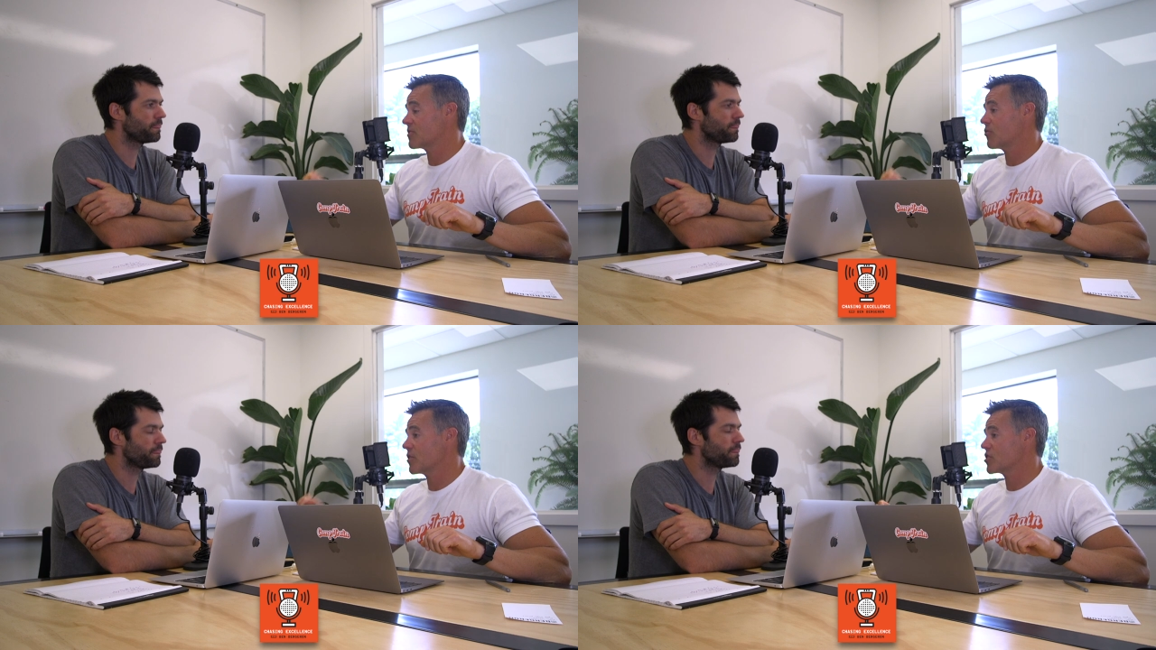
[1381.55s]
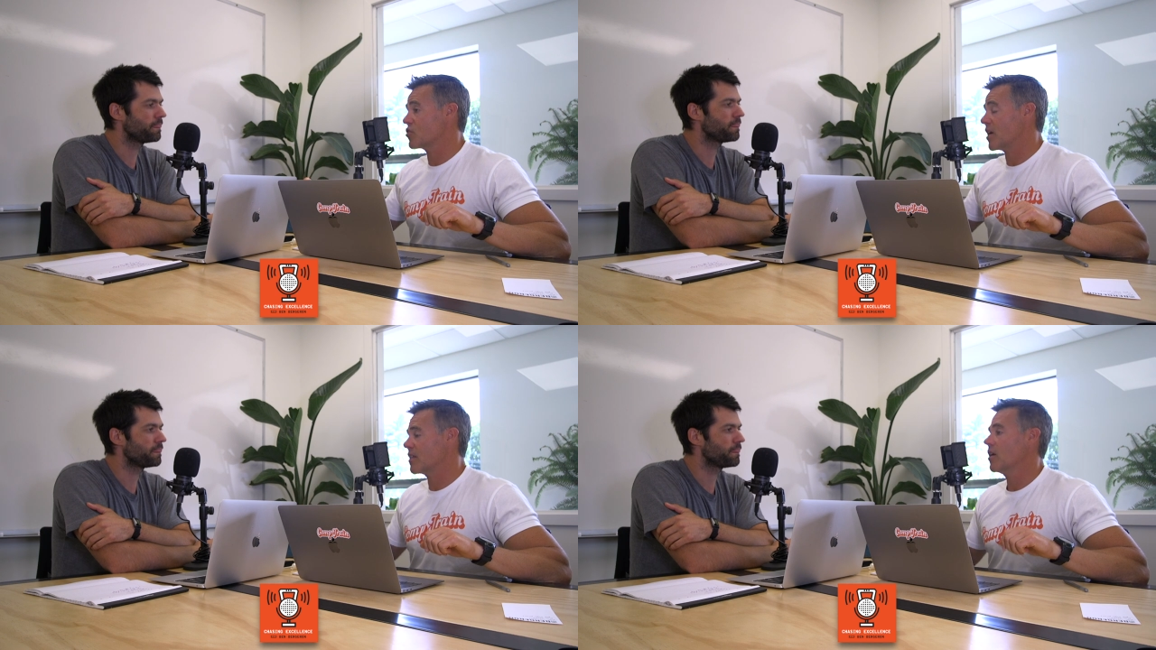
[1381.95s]
Speaker 1: for the
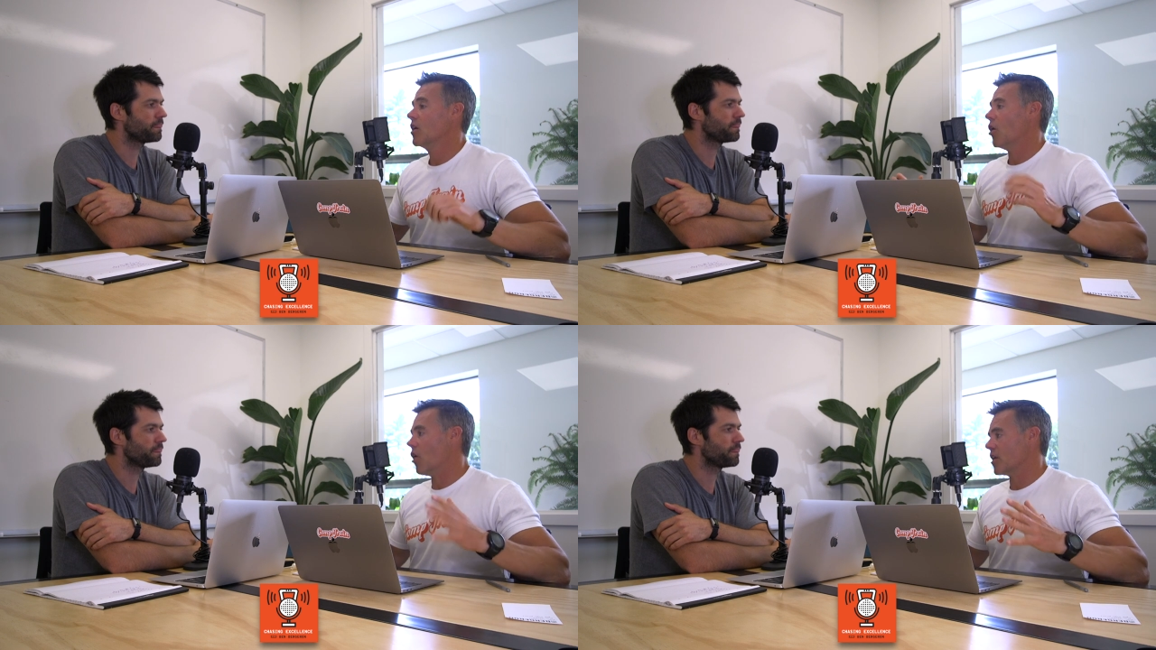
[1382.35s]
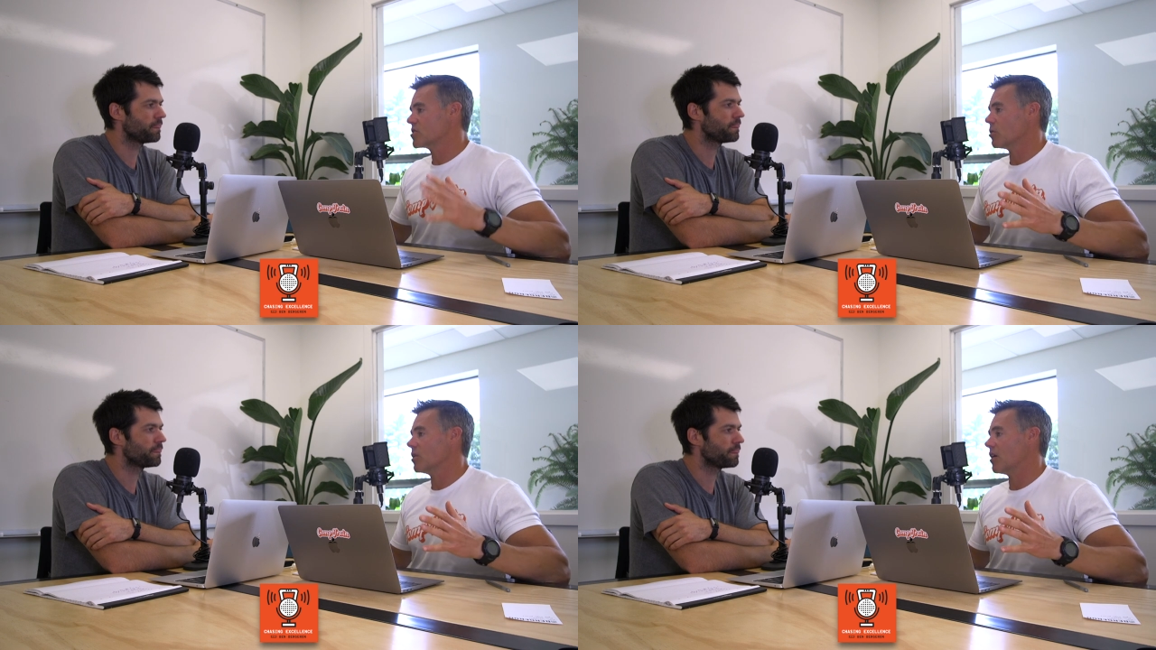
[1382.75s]
strength,
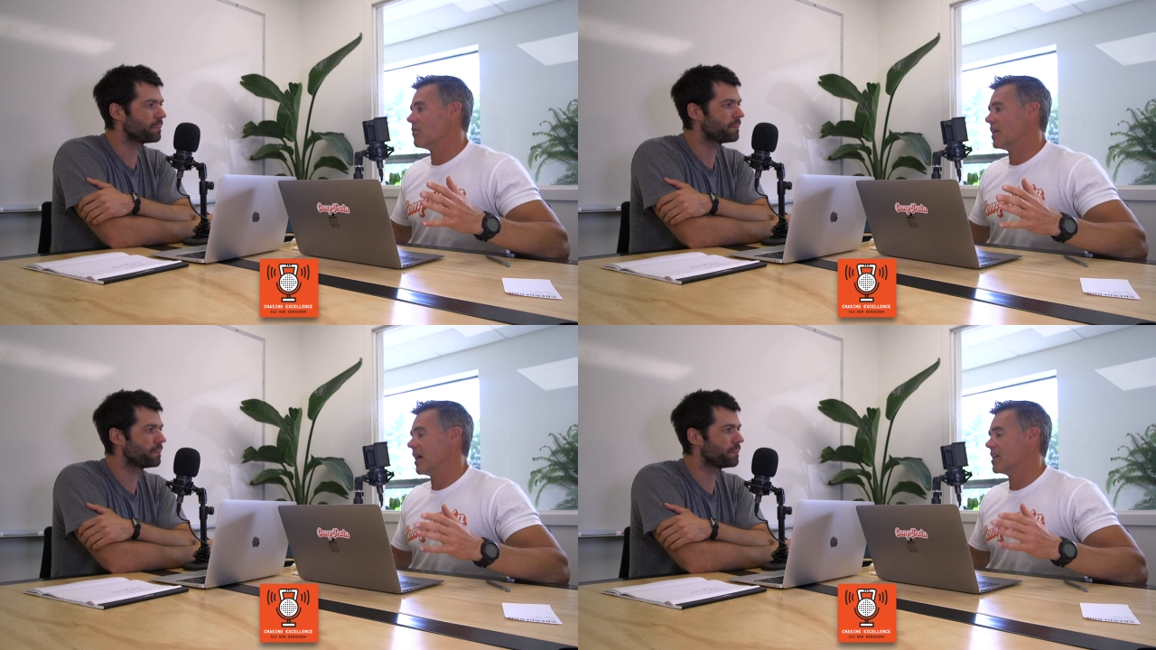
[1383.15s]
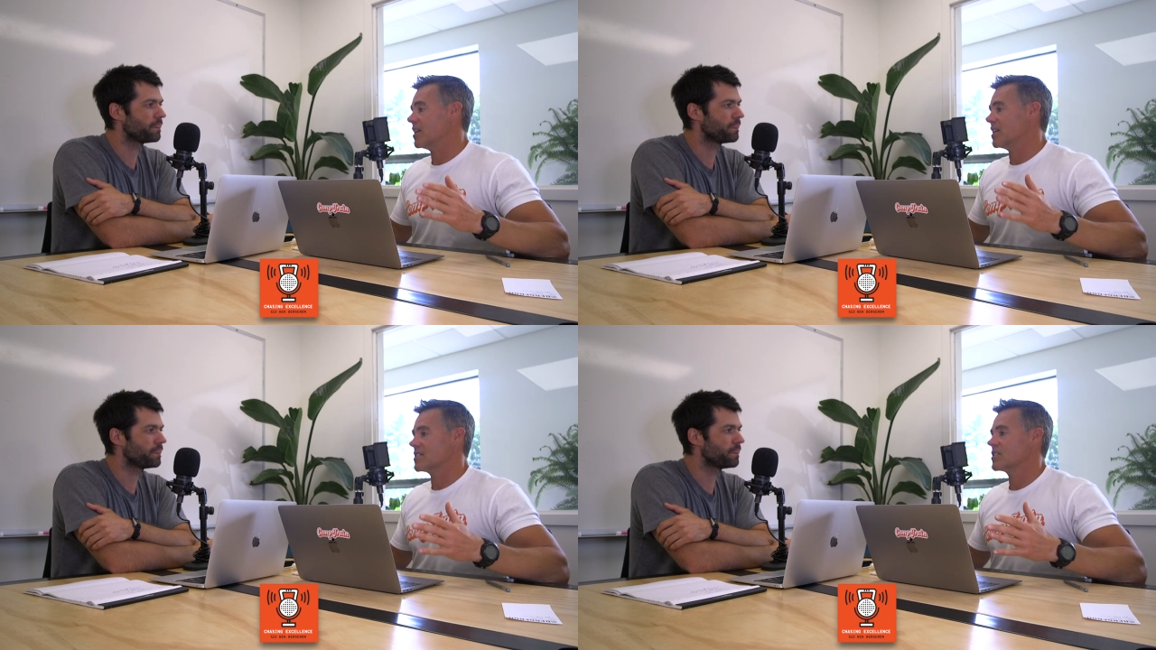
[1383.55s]
also love that
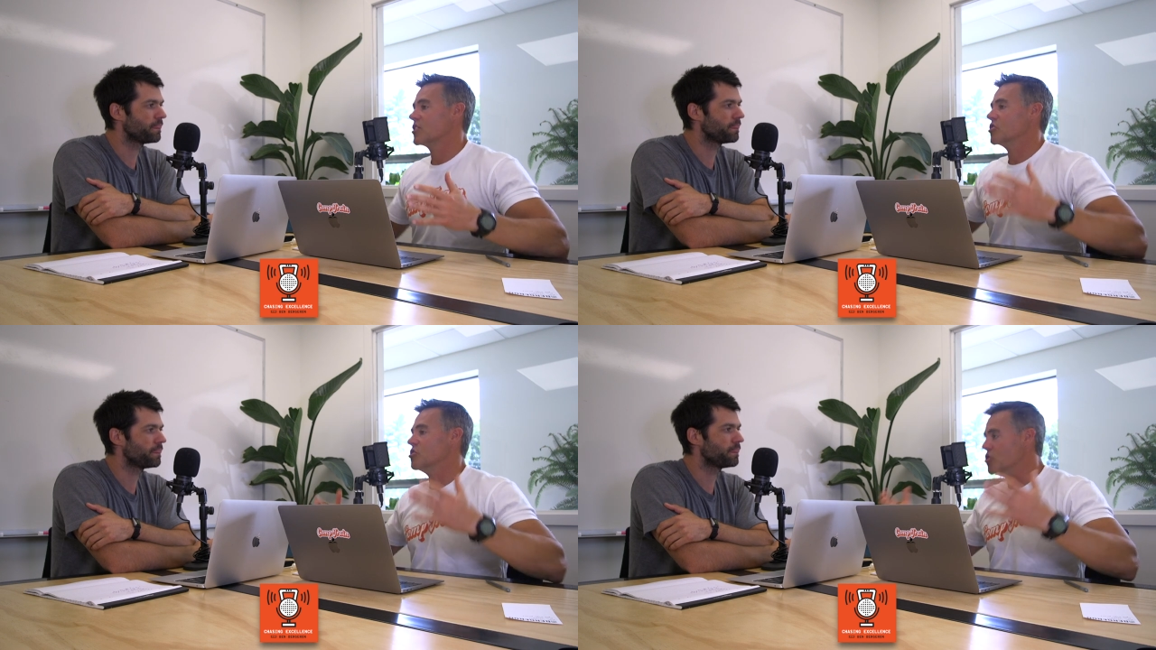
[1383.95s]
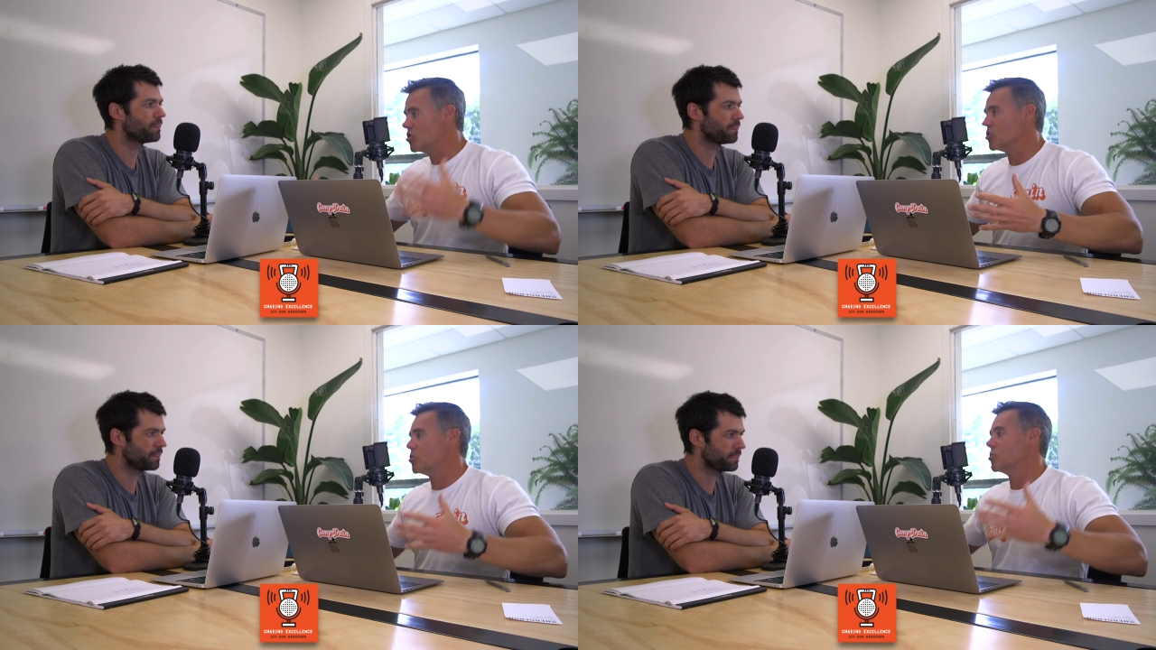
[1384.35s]
it's
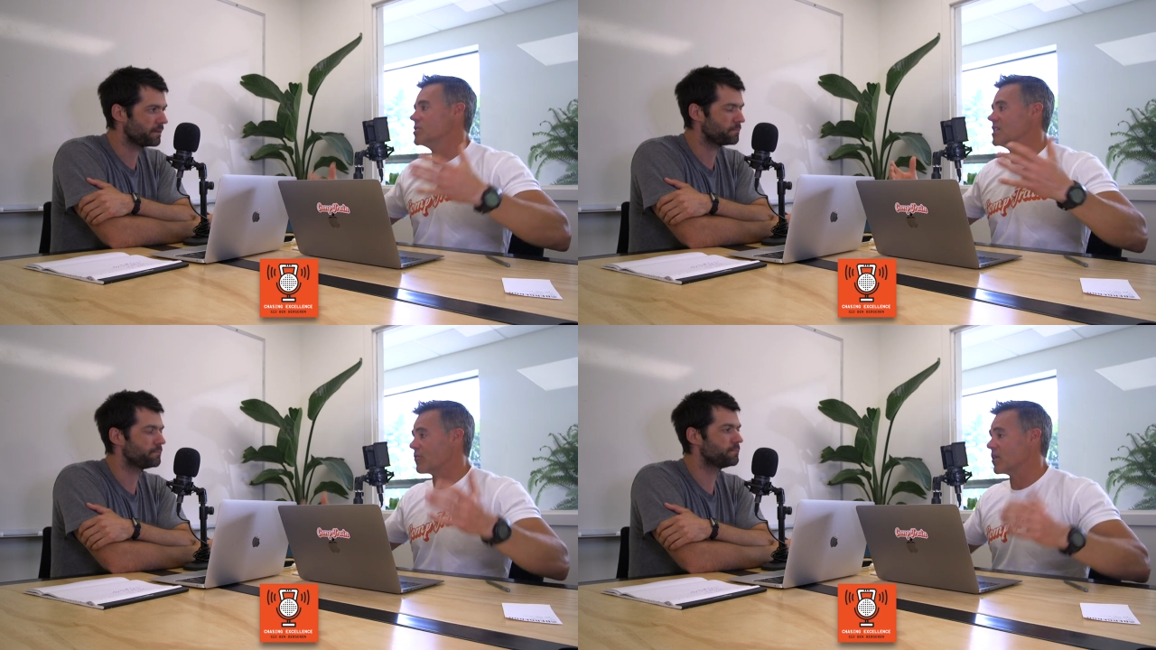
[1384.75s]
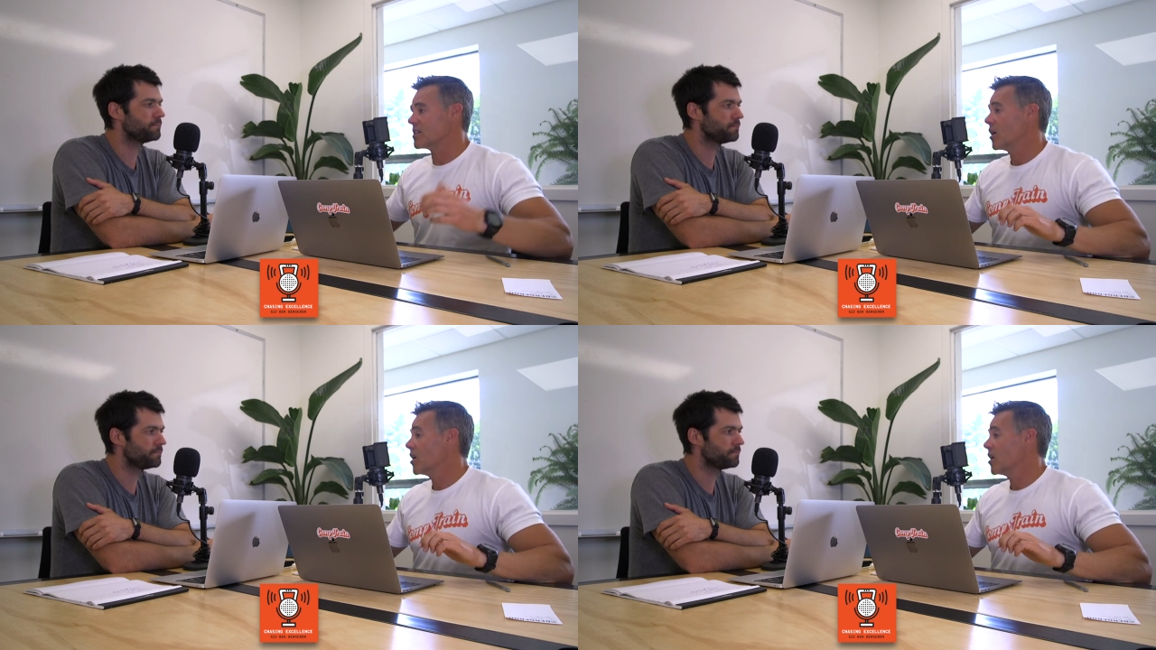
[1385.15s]
new, yep. different.